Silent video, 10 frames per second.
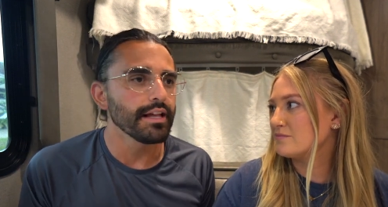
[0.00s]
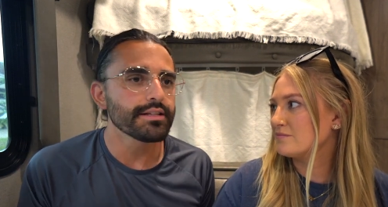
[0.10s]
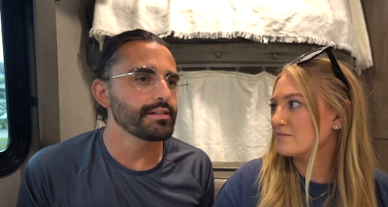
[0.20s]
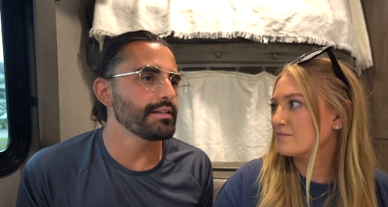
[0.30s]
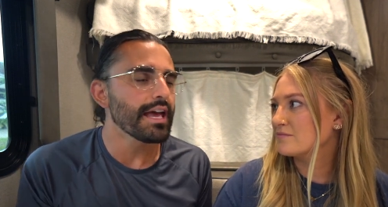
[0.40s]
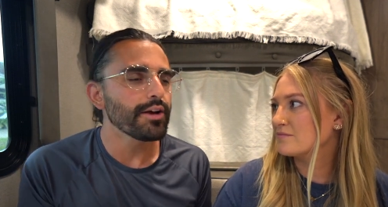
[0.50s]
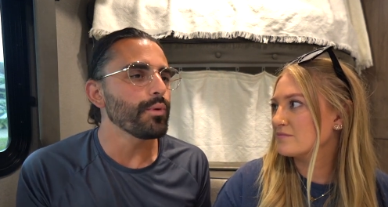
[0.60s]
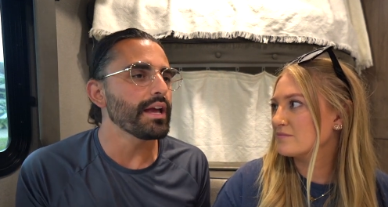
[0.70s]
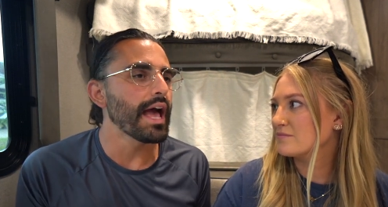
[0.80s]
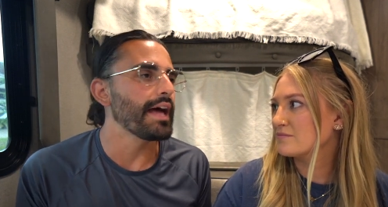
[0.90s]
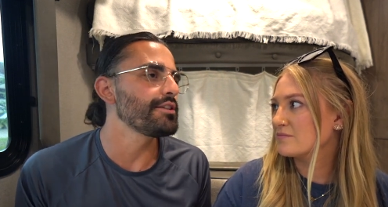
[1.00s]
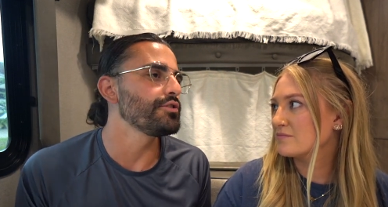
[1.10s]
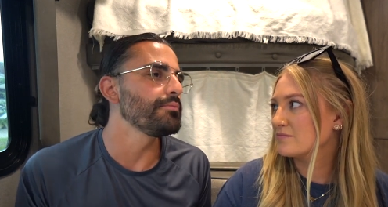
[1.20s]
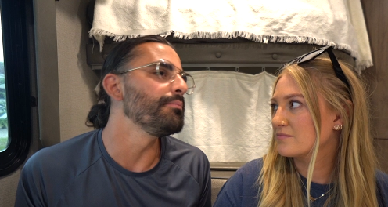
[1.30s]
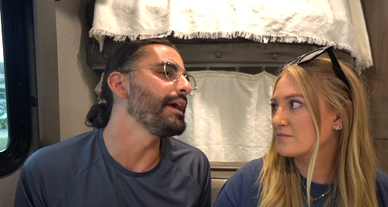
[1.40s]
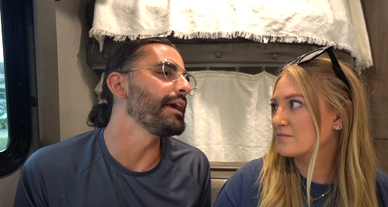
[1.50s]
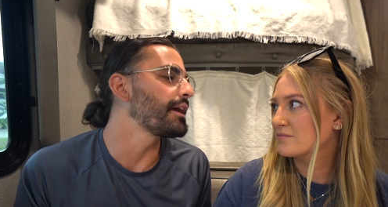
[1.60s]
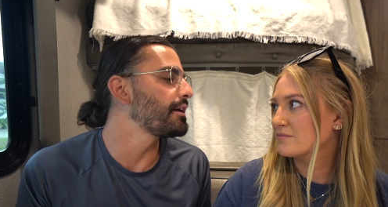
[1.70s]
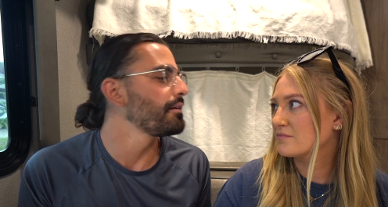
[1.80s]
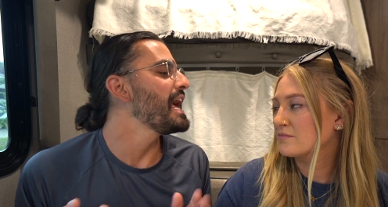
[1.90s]
Speaker 1: let's say we had to
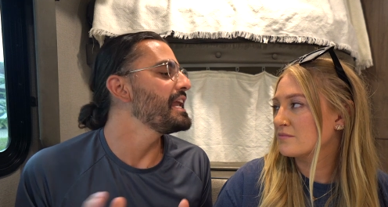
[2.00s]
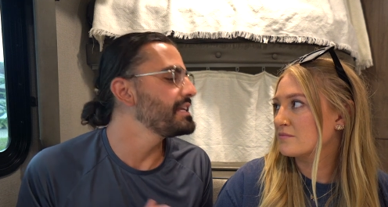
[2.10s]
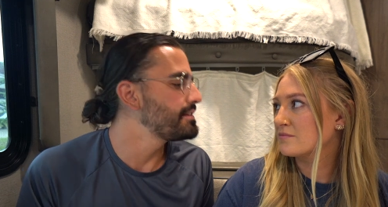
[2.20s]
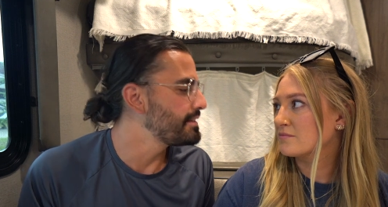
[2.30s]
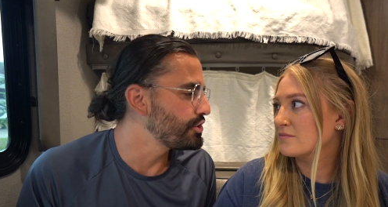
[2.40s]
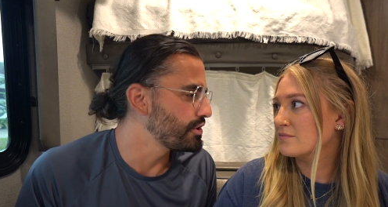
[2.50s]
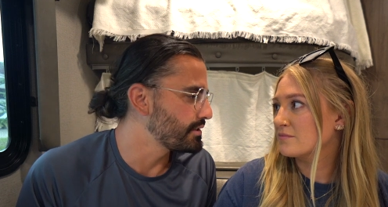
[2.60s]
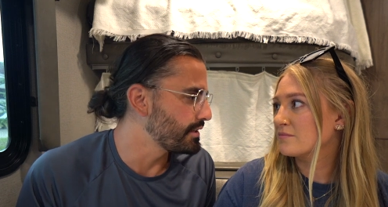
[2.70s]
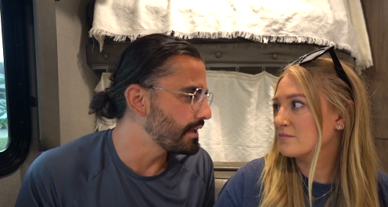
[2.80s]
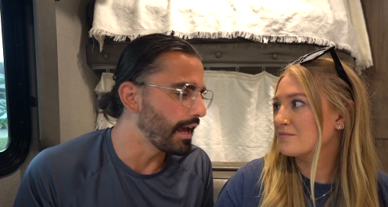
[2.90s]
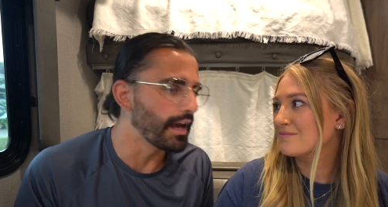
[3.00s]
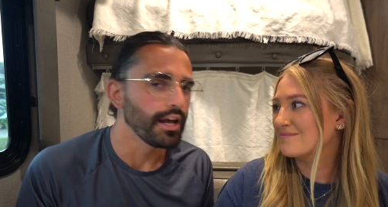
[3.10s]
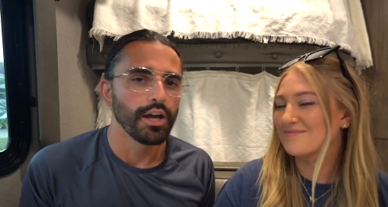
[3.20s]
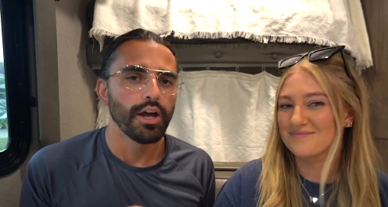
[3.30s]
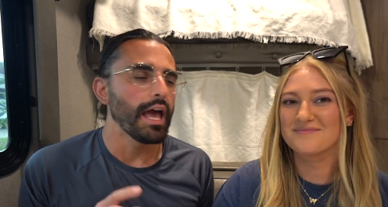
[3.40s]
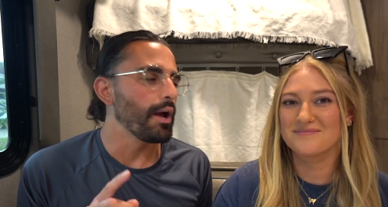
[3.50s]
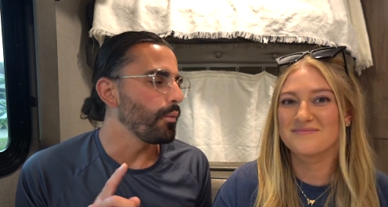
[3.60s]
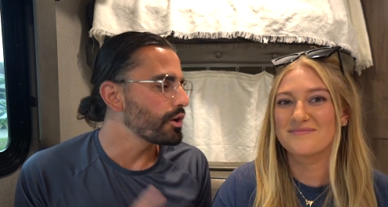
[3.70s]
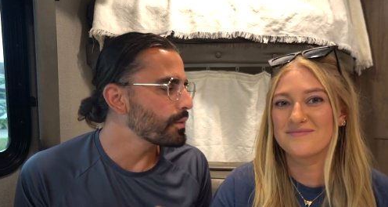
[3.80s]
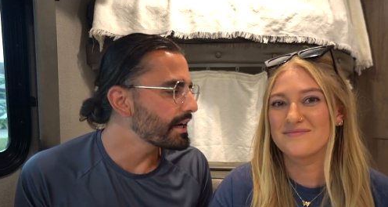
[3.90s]
make 10 decisions a day hey,
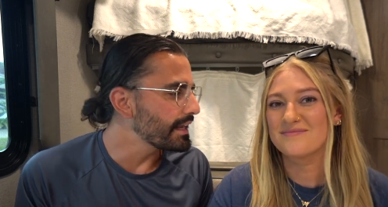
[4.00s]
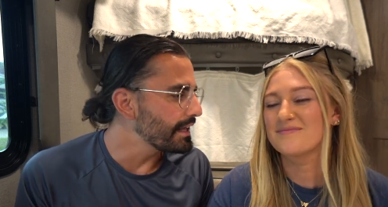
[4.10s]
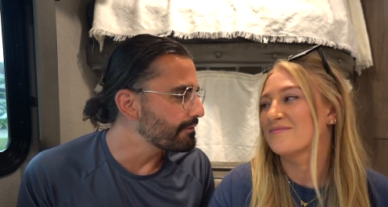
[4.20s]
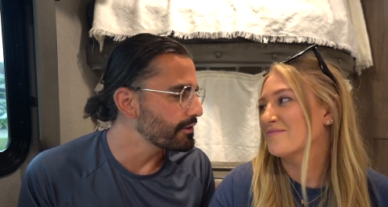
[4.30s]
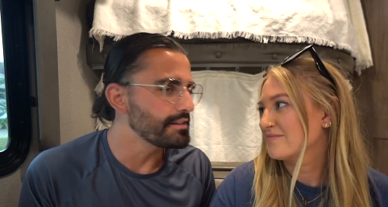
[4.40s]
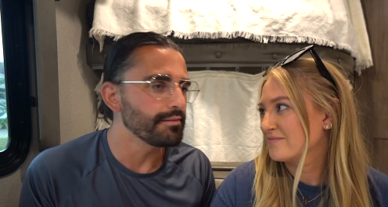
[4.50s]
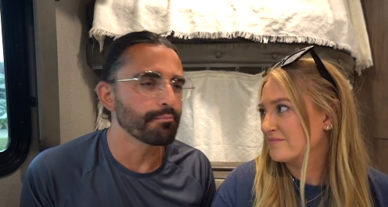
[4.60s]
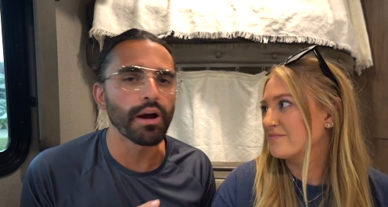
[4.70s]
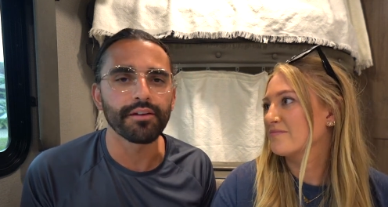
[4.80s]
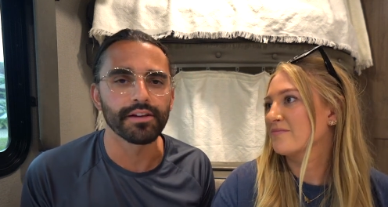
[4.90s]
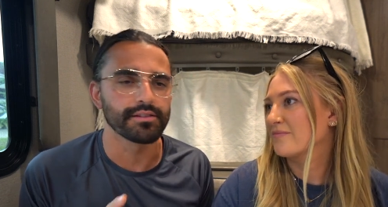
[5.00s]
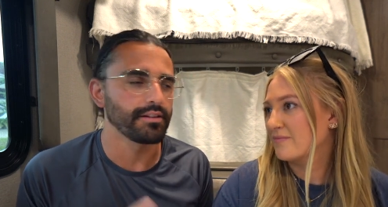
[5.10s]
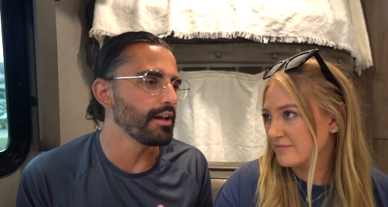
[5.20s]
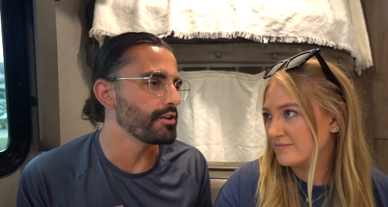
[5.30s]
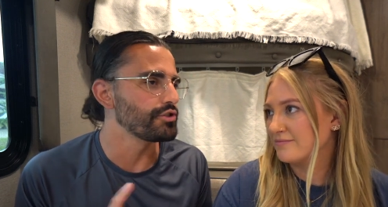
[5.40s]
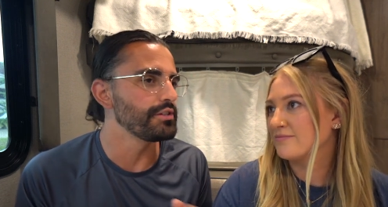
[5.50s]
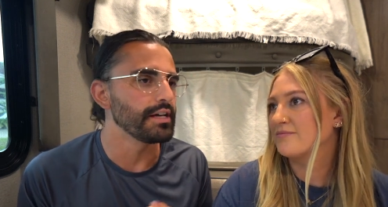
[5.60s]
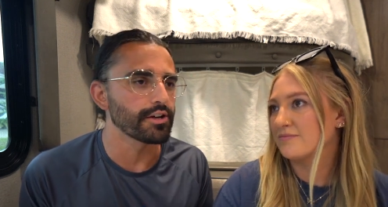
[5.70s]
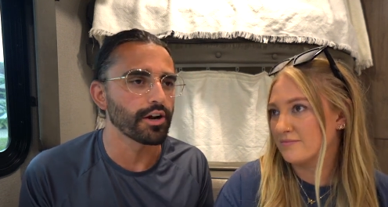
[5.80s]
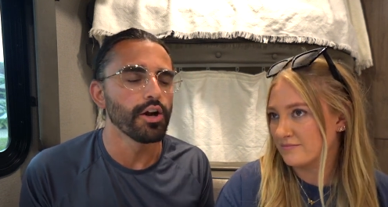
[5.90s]
what are we gonna eat for breakfast, lunch,
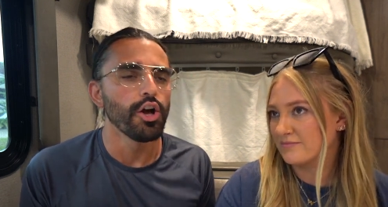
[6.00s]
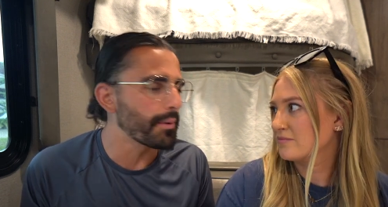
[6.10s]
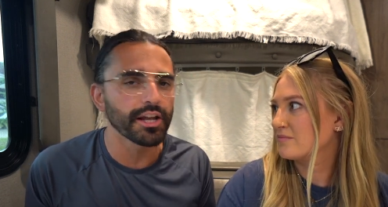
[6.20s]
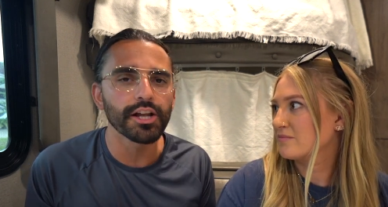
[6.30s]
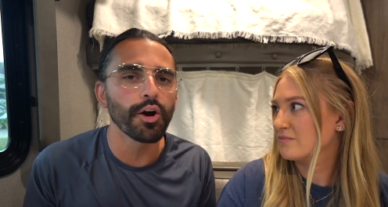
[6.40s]
dinner? Are we gonna